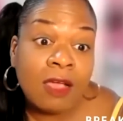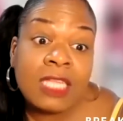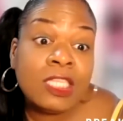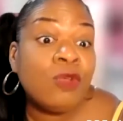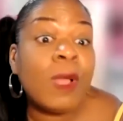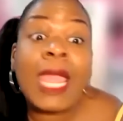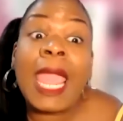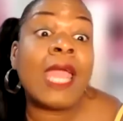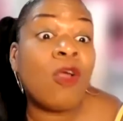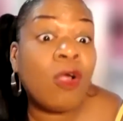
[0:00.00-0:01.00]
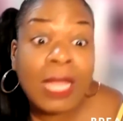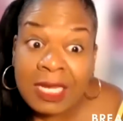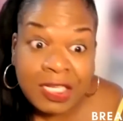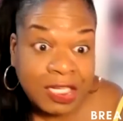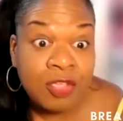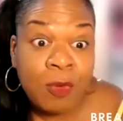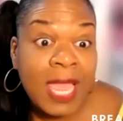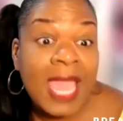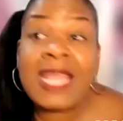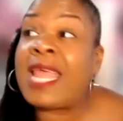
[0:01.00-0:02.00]
because you ain't had all that shit. You ain't
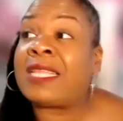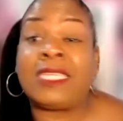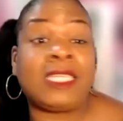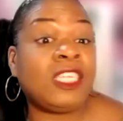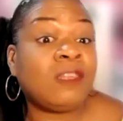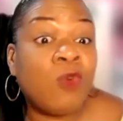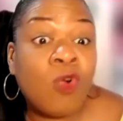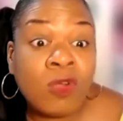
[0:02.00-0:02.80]
had but here, but, on